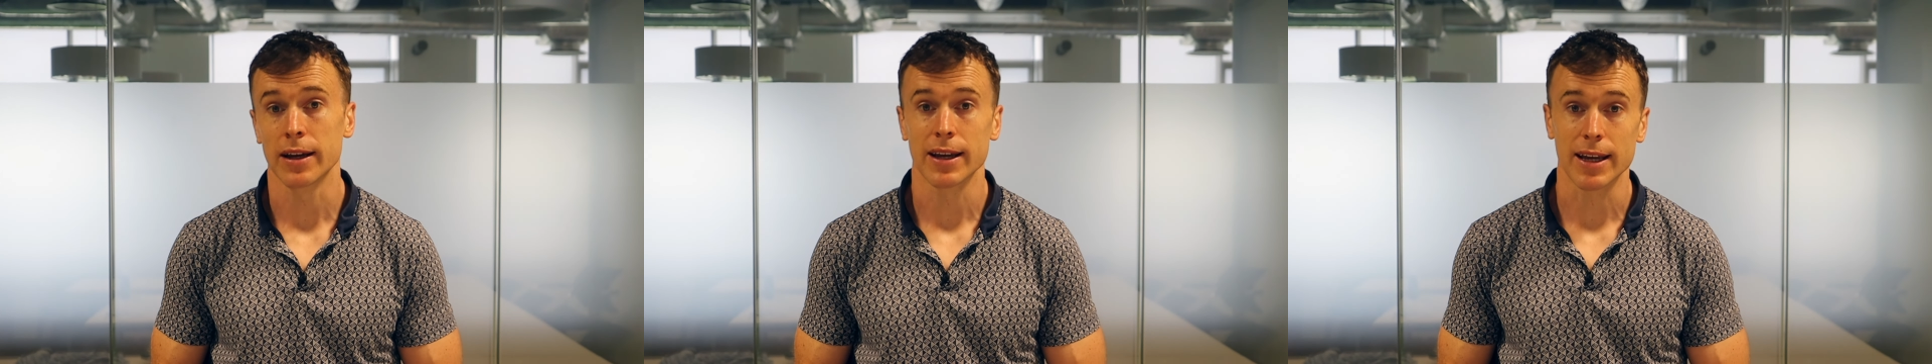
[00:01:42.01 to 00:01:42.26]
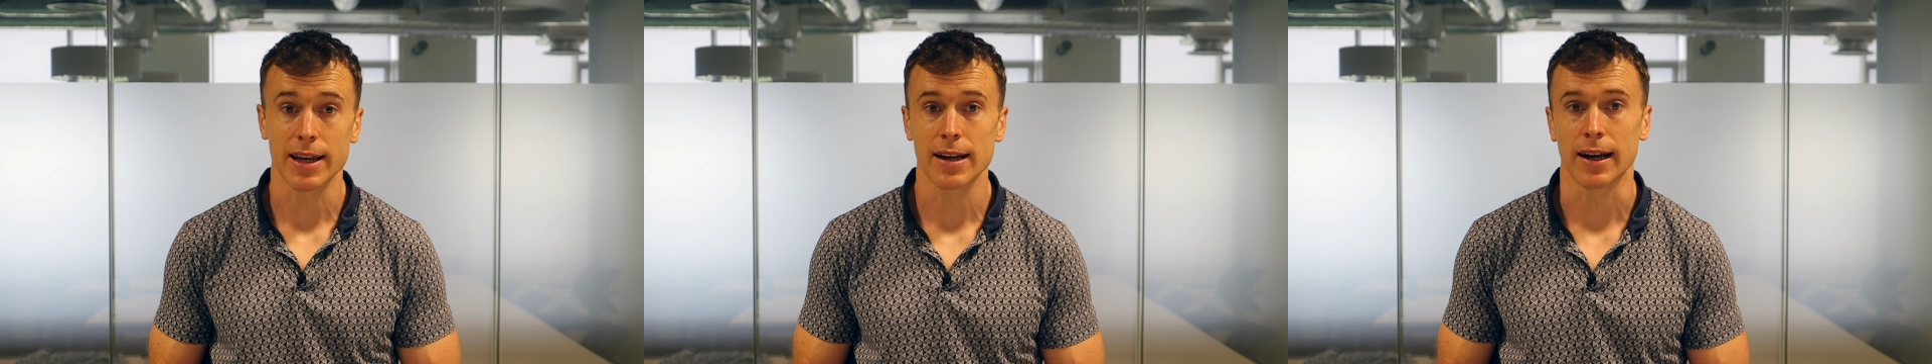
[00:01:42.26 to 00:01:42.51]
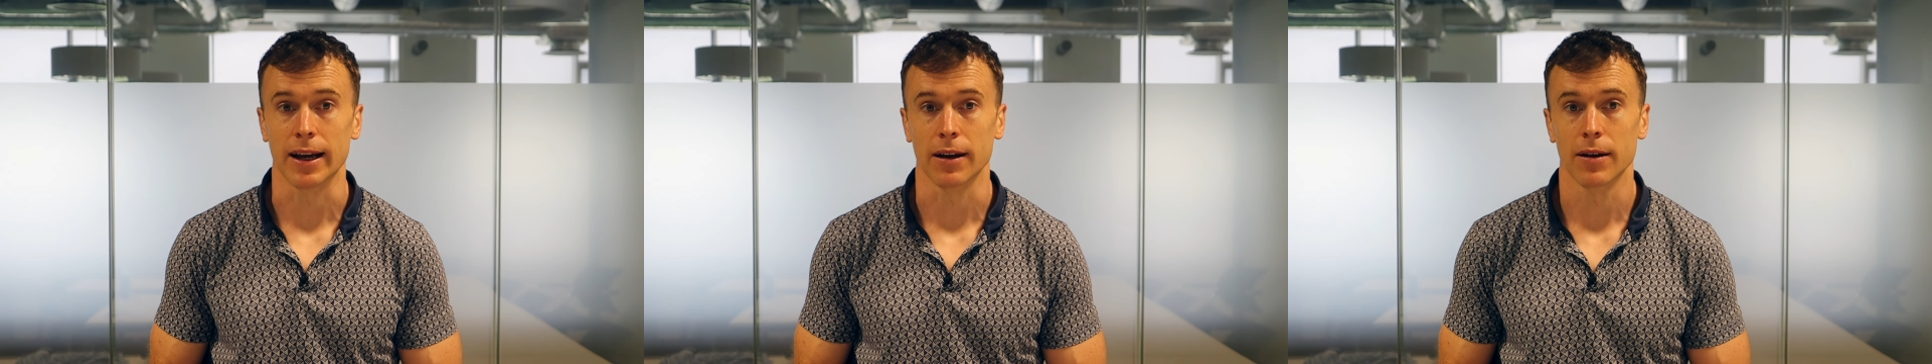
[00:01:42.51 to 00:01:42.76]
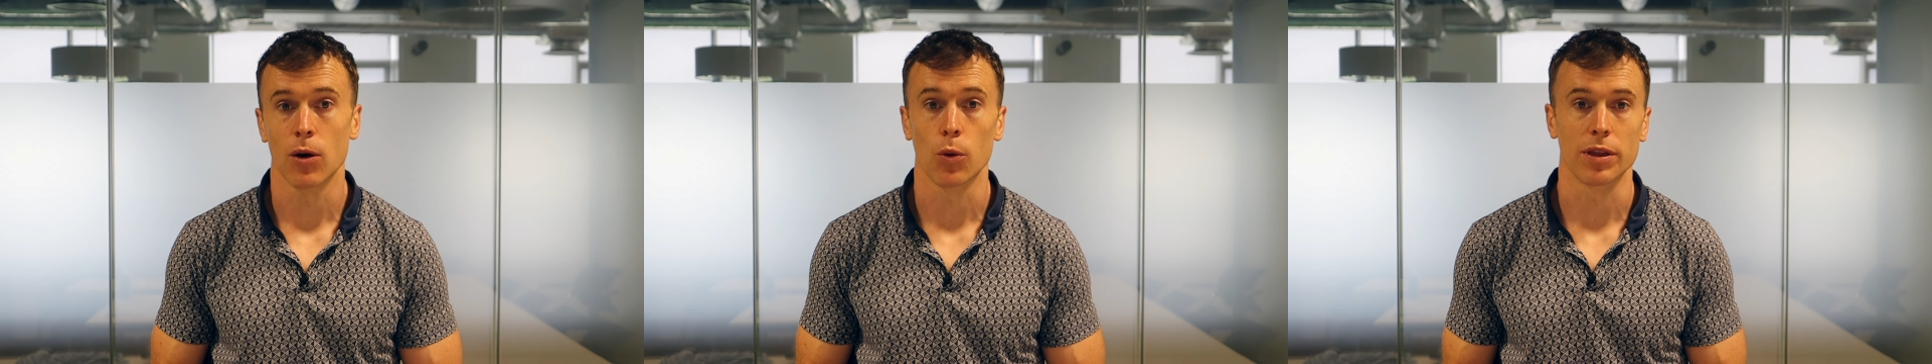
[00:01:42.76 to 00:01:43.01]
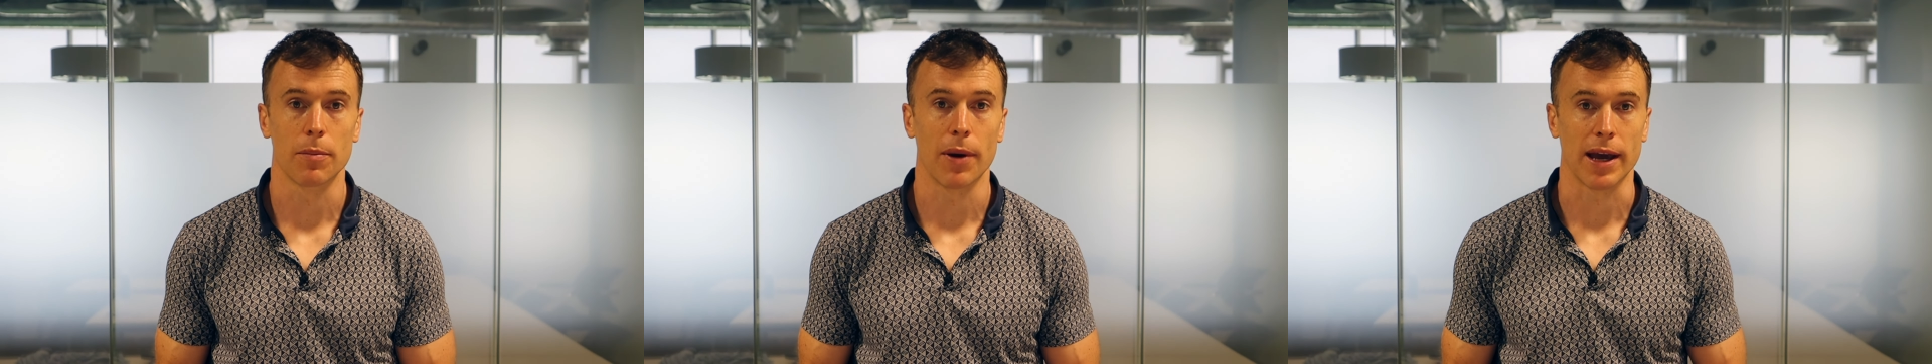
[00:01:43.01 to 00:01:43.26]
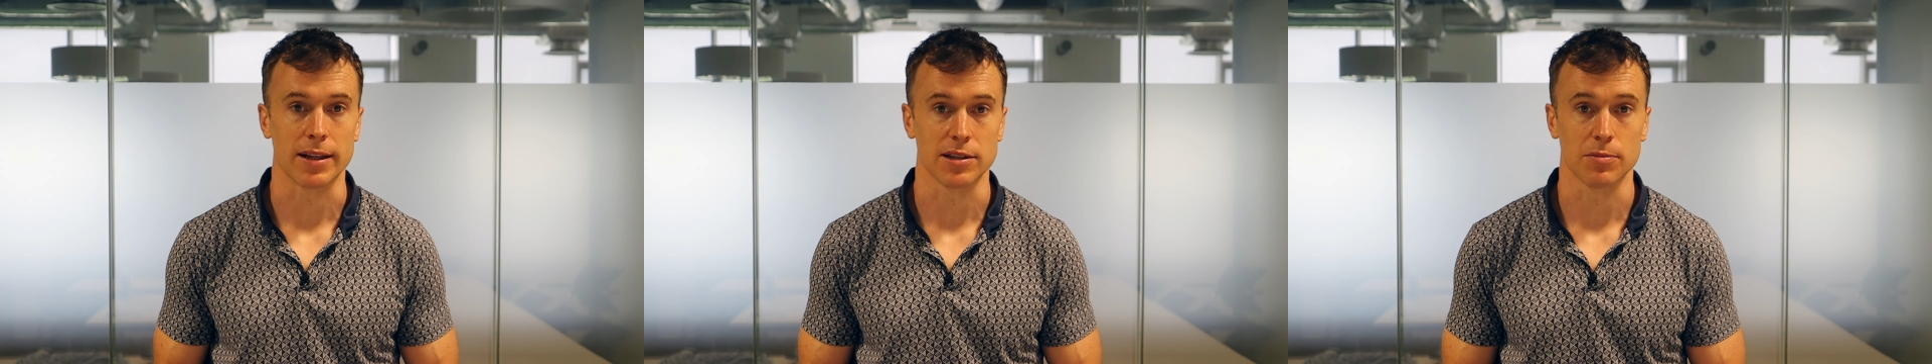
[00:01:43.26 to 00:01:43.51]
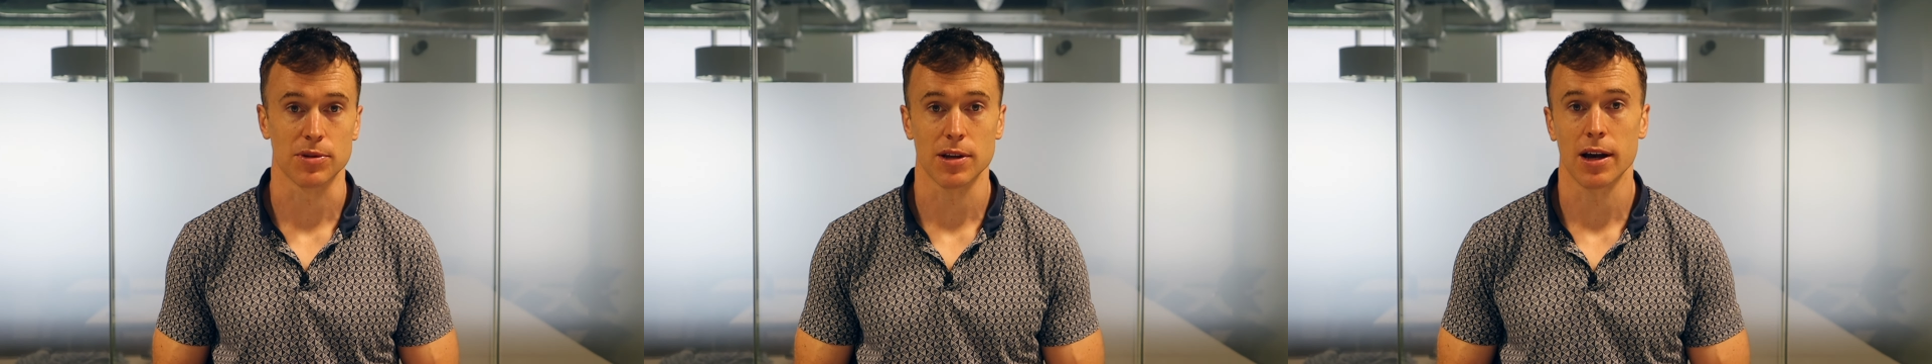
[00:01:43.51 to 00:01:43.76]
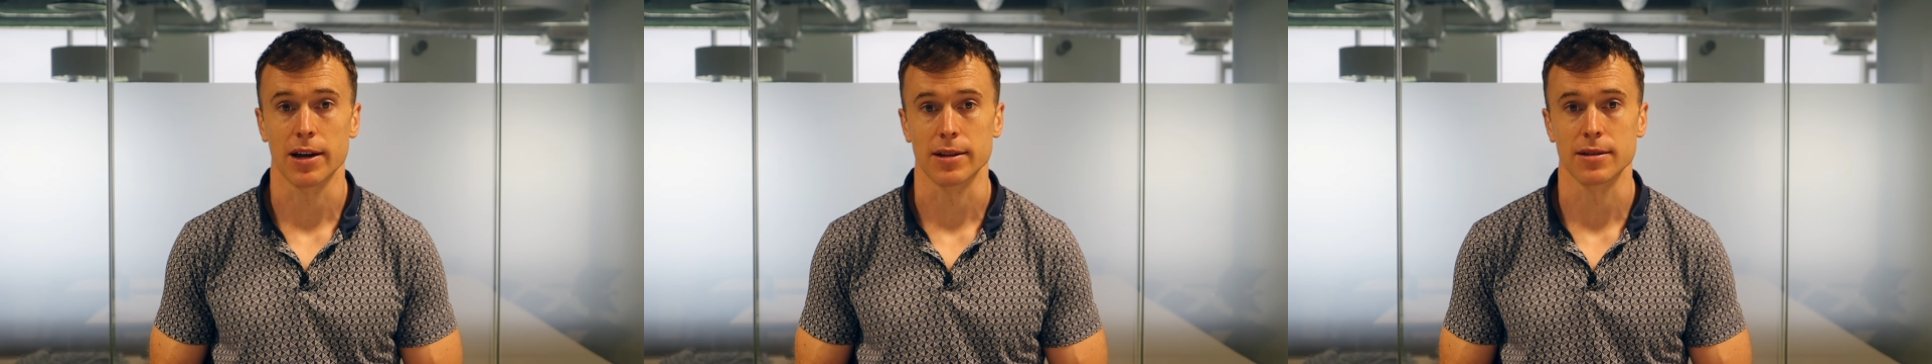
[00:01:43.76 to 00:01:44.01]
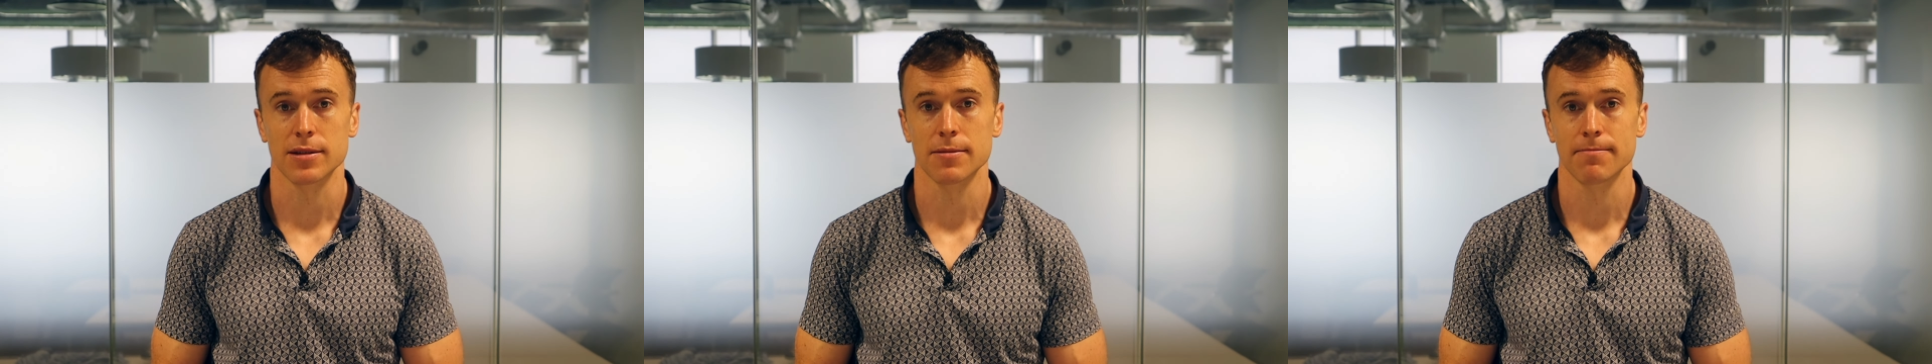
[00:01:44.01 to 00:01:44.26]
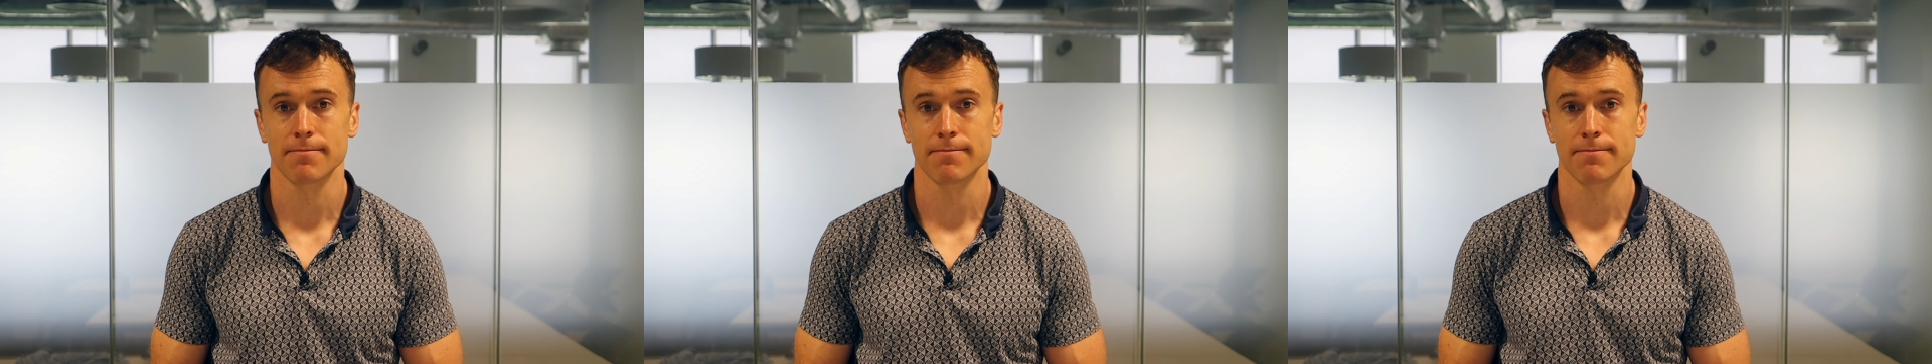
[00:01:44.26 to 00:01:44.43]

healing when the pain subsides.